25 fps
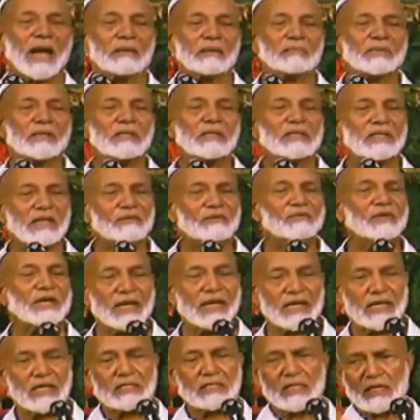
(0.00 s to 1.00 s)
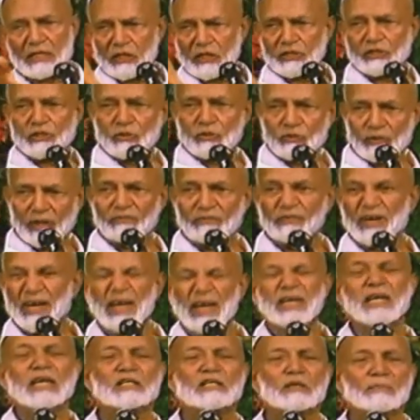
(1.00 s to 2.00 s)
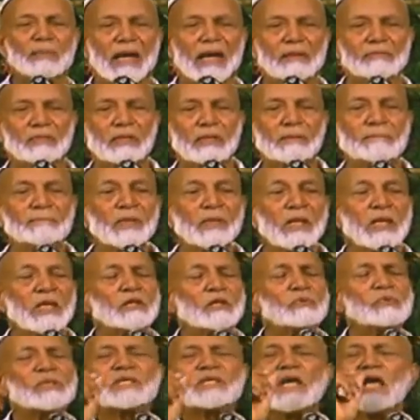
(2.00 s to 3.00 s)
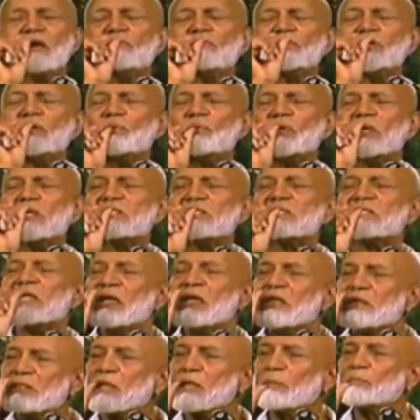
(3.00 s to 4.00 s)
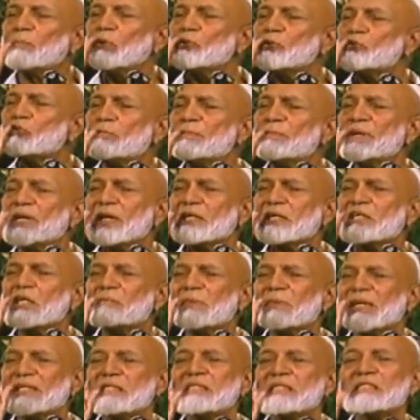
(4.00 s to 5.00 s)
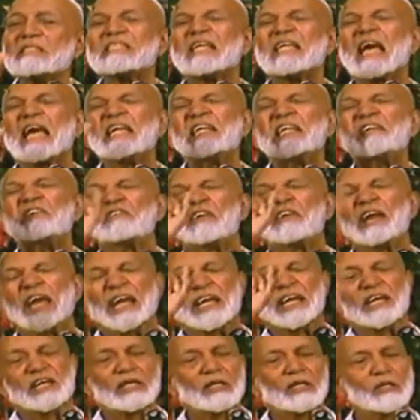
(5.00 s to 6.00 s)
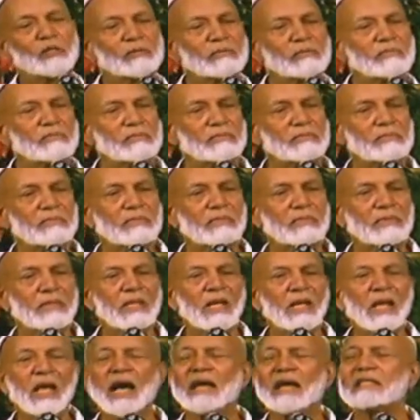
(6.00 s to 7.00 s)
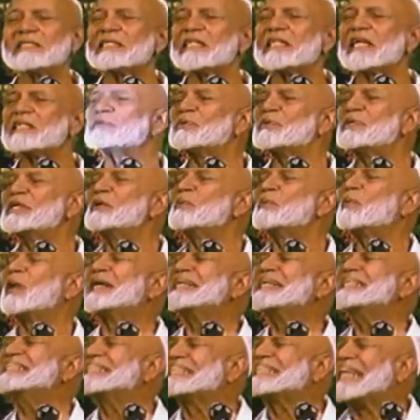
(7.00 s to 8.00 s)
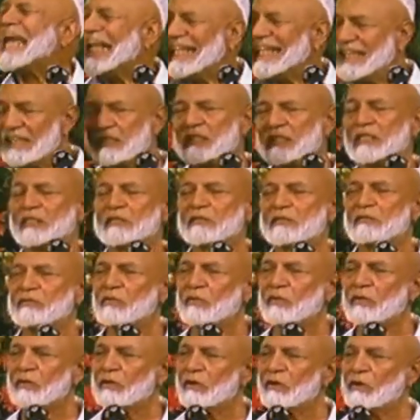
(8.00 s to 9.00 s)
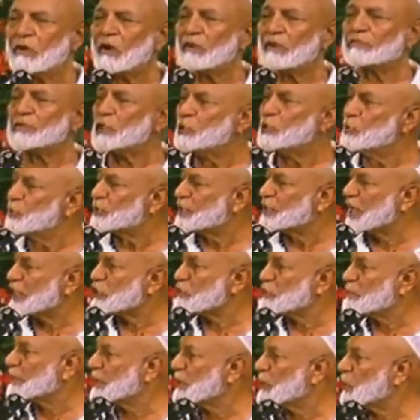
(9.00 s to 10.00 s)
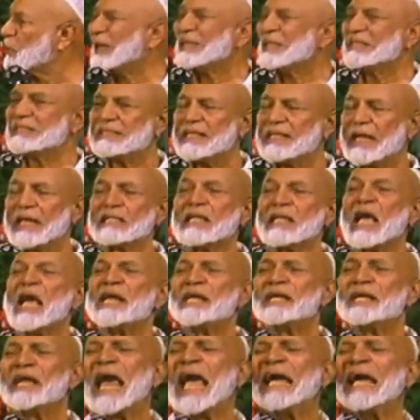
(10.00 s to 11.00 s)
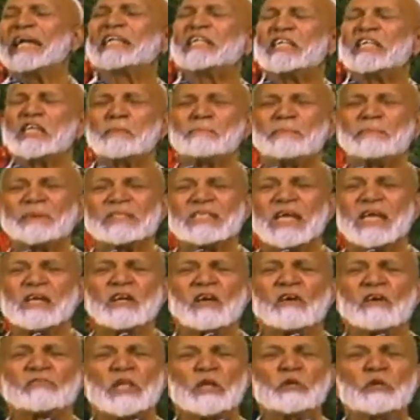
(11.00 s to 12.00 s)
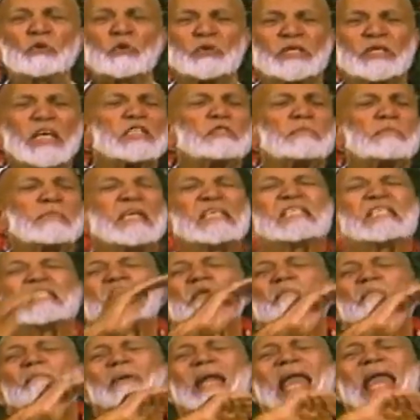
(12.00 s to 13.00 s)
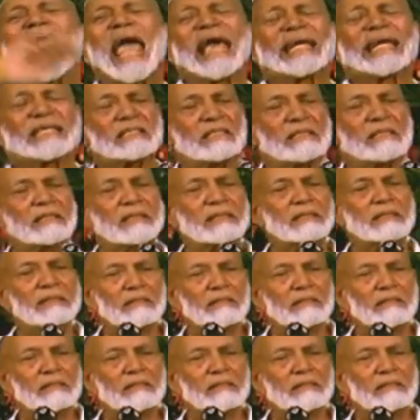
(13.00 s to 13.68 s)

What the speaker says: Bible, the Christians, you have a red letter Bible, in which every word supposed to have been uttered by Jesus are in red. I said, that's only 1/10 of the New Testament, 1/10. 90% of the New Testament is in black.